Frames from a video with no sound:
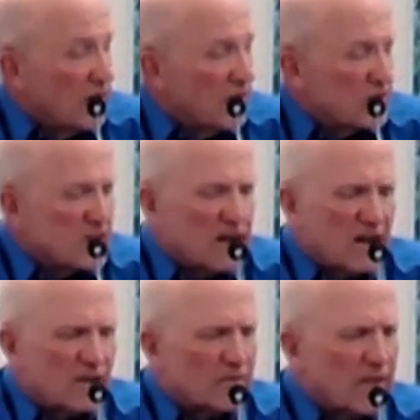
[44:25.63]
well, it's not
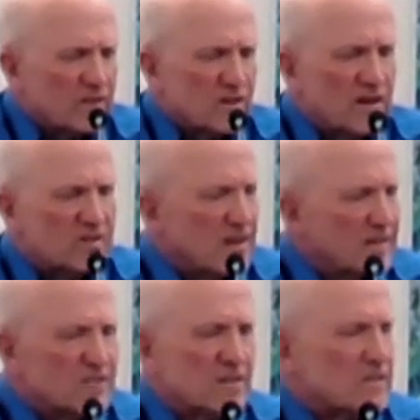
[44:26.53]
$100,000, it's like
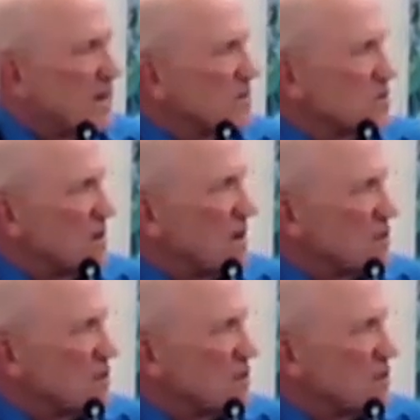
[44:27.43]
$6,000.